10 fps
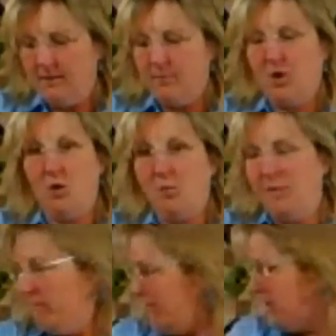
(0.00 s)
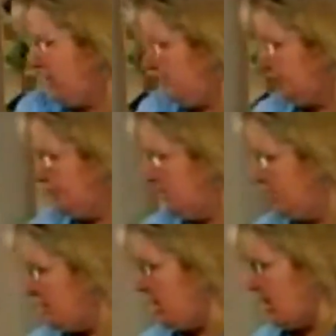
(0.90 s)
I'm going to open up
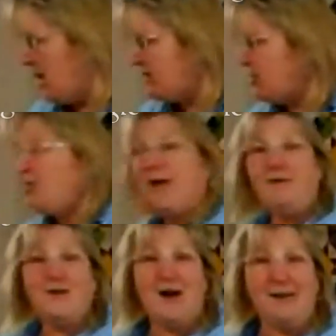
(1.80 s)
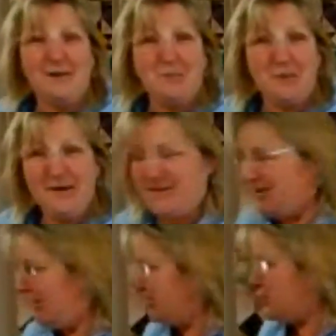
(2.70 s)
I don't have a color
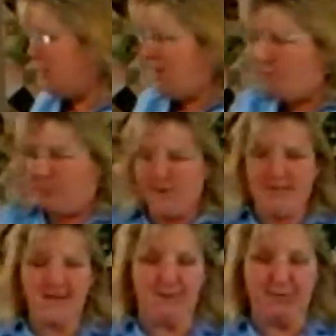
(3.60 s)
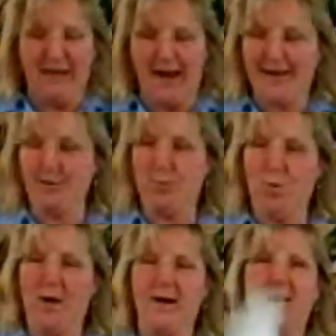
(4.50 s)
printer, so I printed a black and
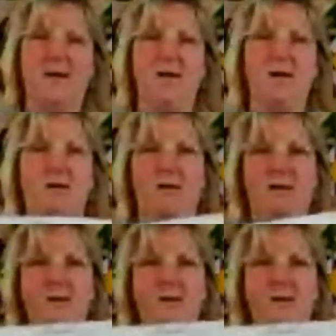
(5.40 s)
white here.